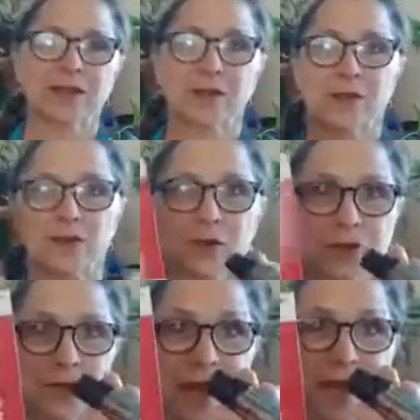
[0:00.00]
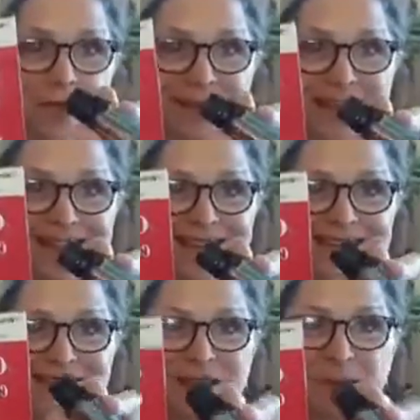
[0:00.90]
your Crucial Conversations
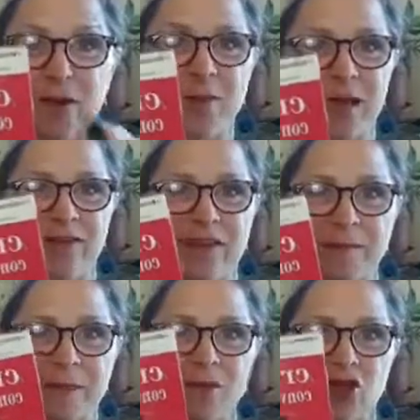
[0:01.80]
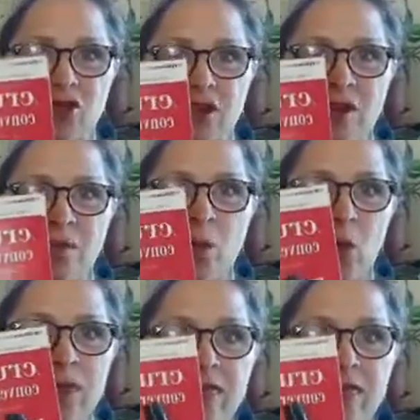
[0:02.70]
is spearmint. In fact, maybe it should come with